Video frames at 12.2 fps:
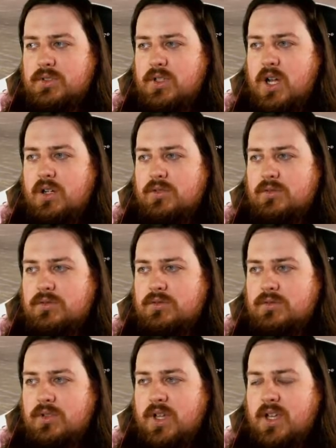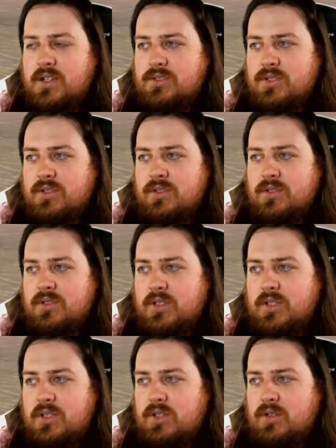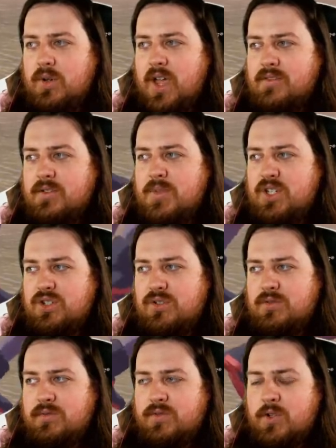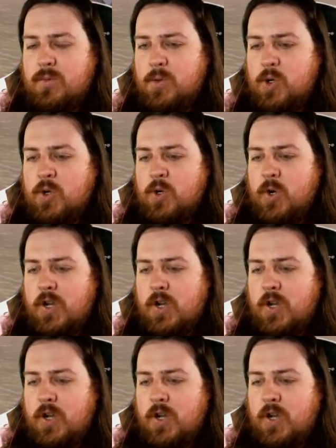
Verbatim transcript: Oh, okay. So we have a mission from her.